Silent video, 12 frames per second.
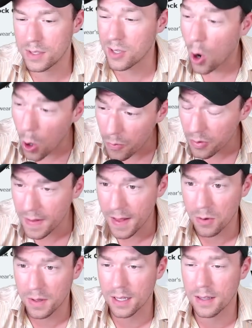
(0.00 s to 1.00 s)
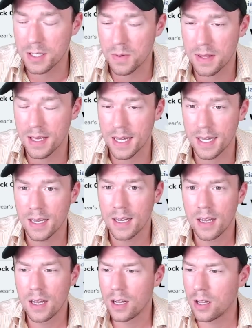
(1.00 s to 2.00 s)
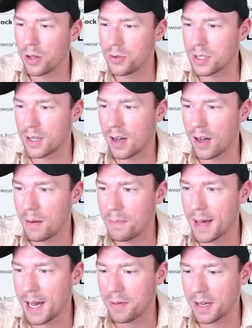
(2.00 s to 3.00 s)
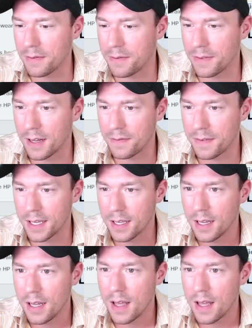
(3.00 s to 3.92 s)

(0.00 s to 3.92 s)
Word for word: Let's hopefully they don't kill us with a close combat. We got Fluffy.